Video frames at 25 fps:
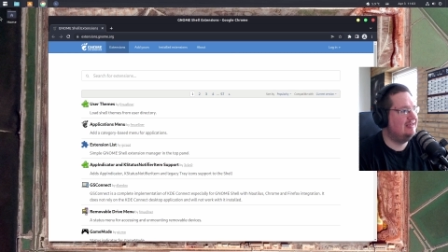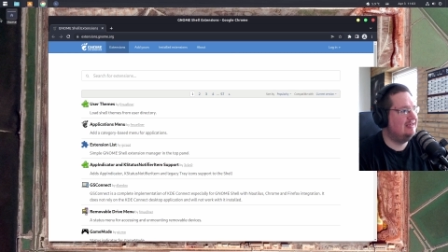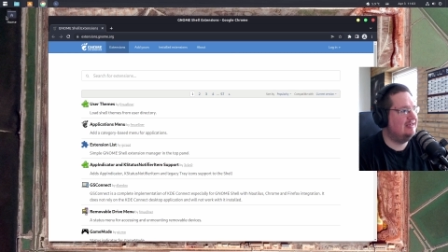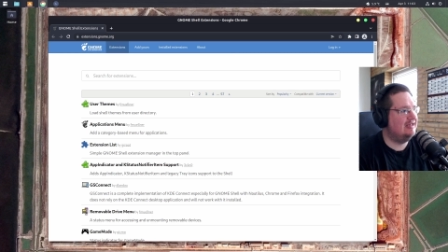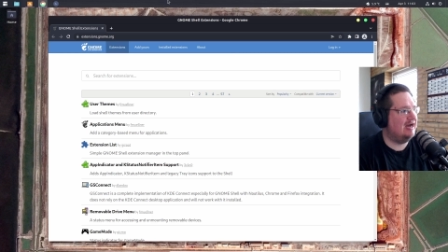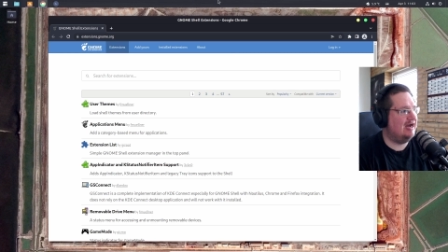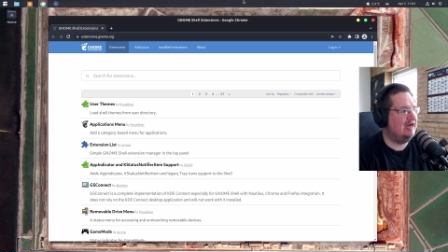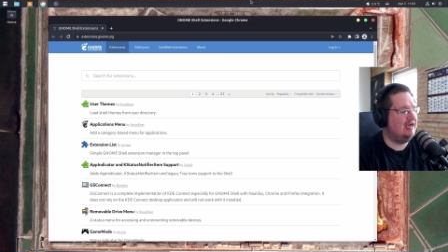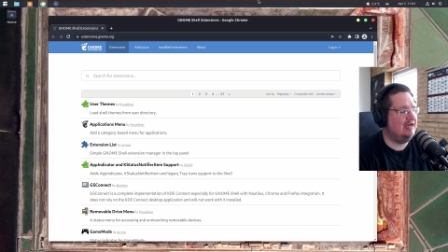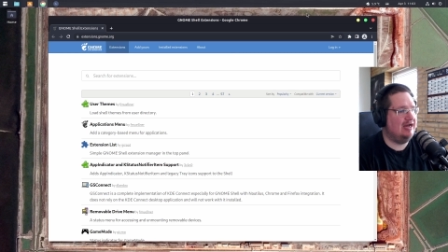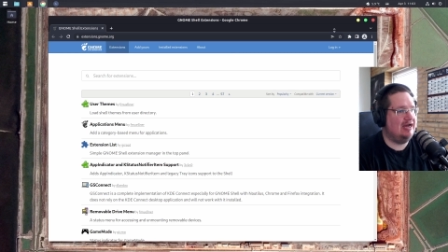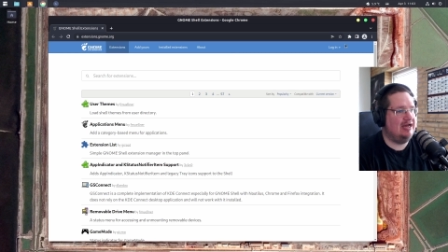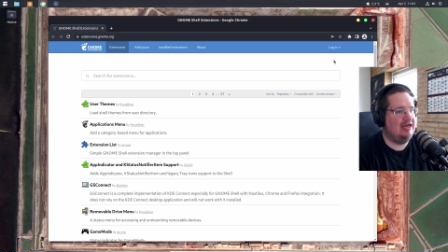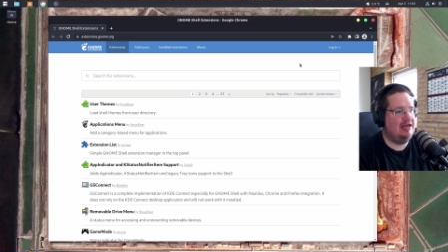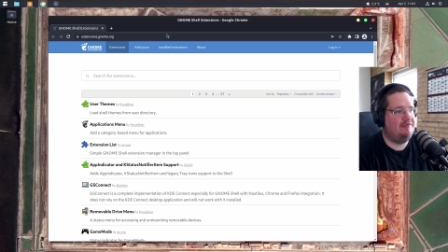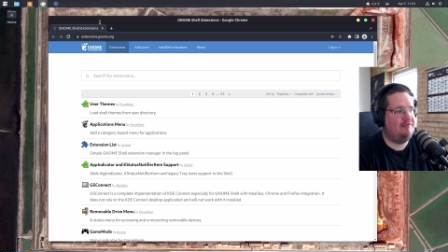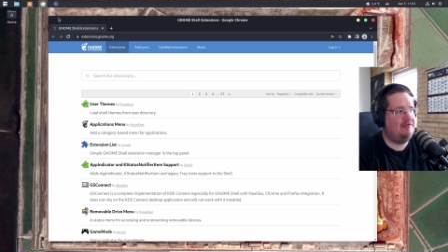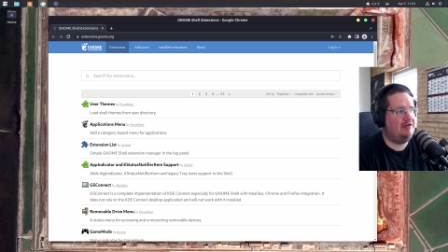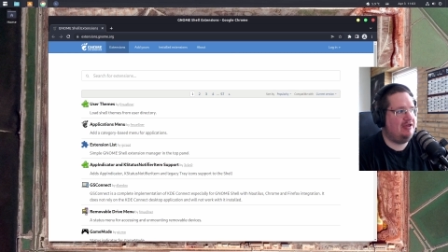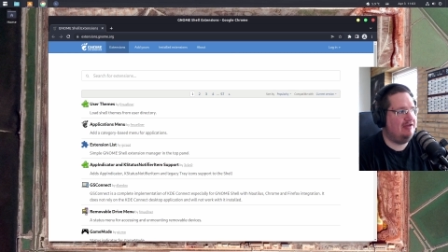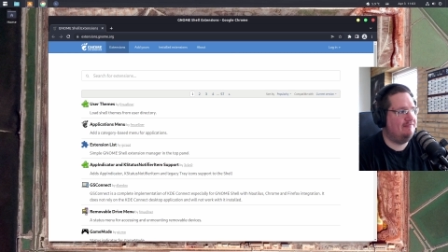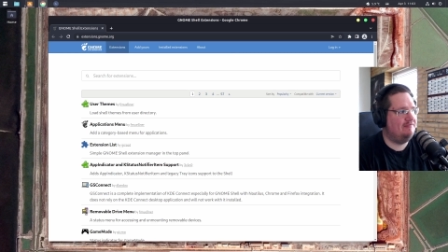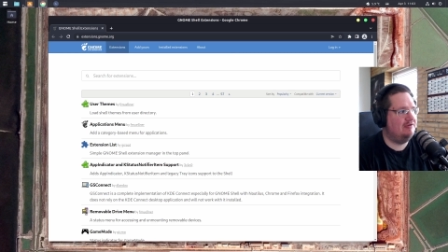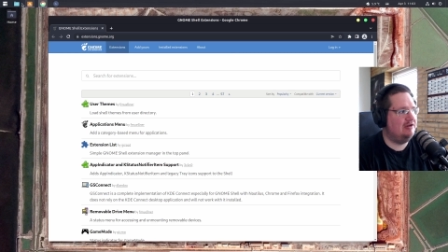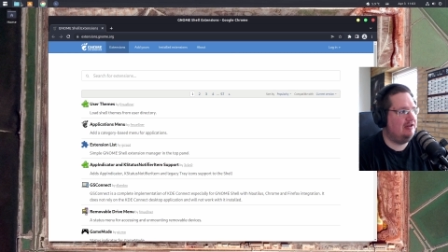I, I have
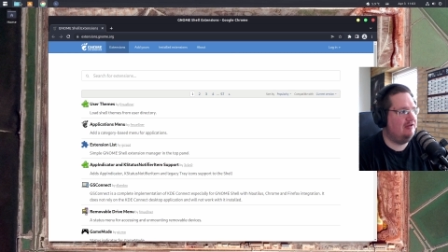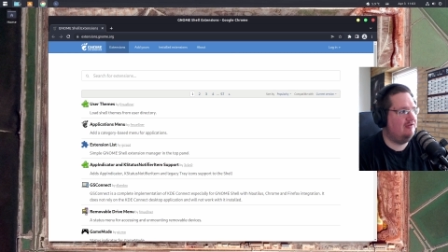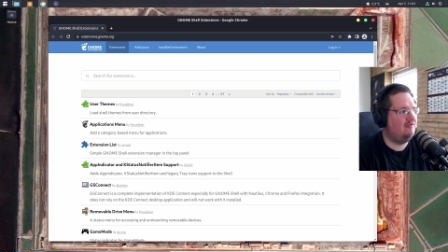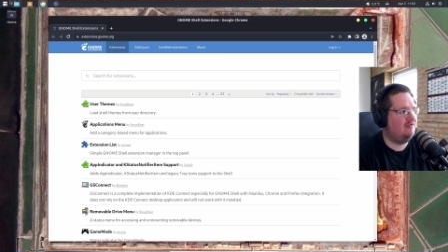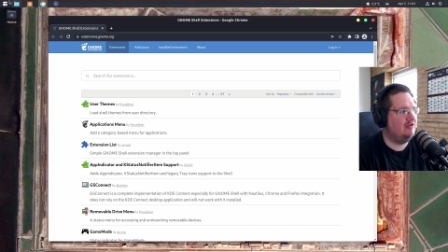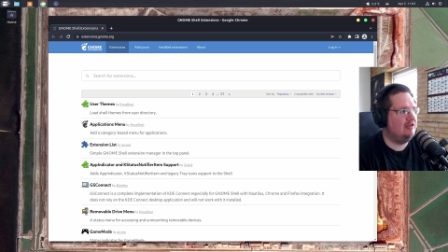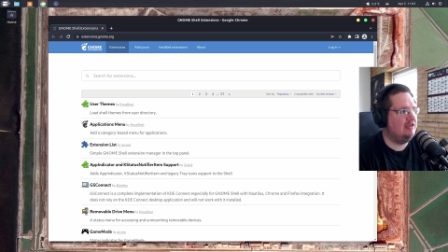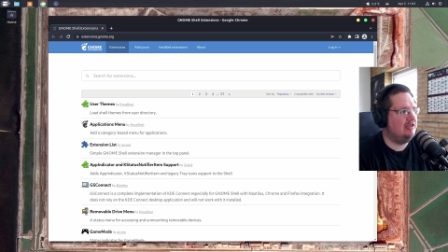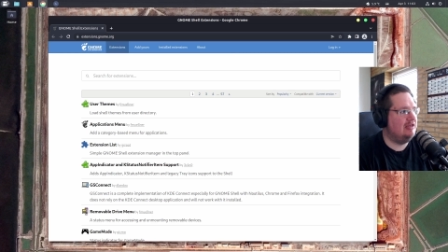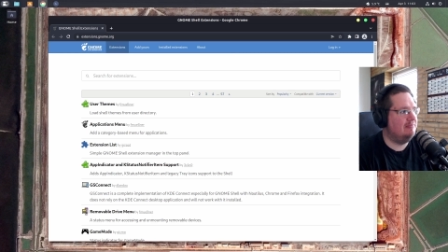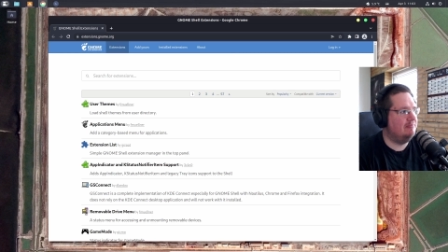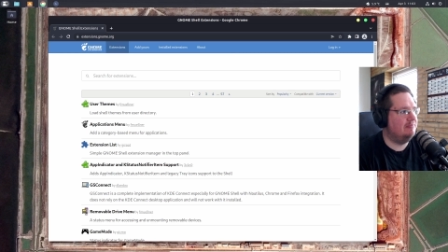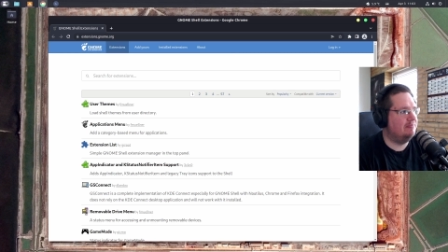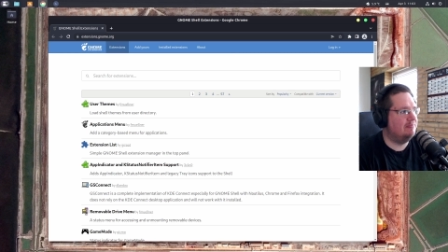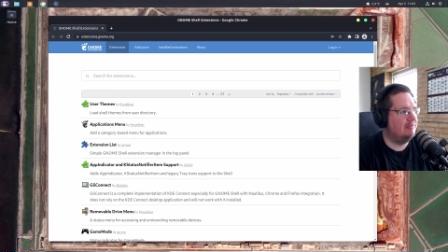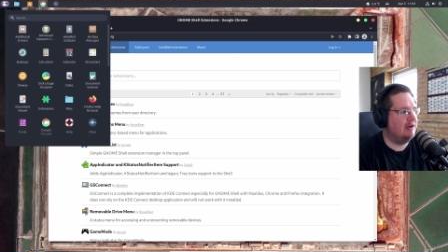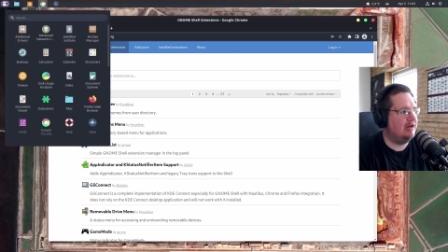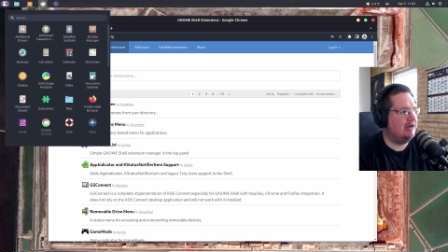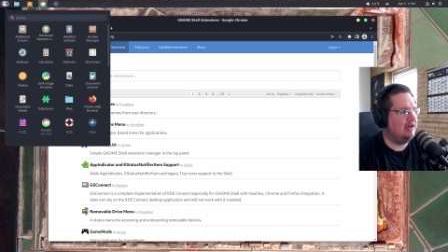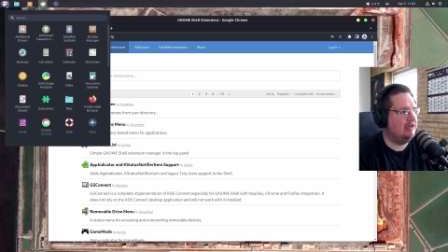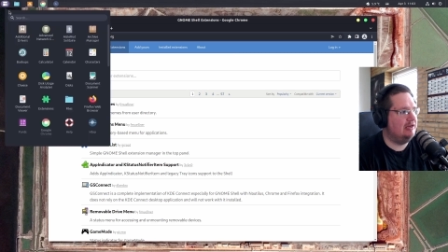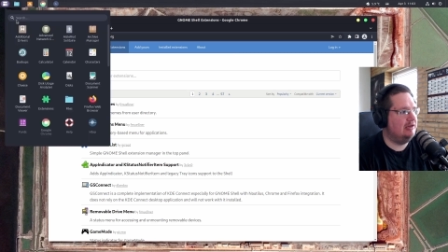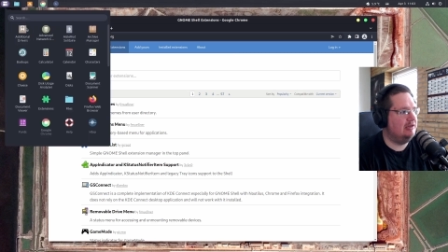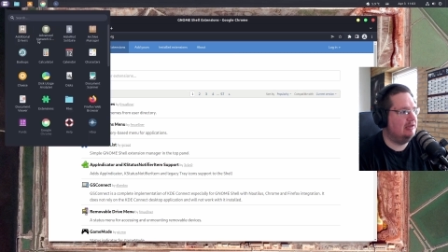heavily themed my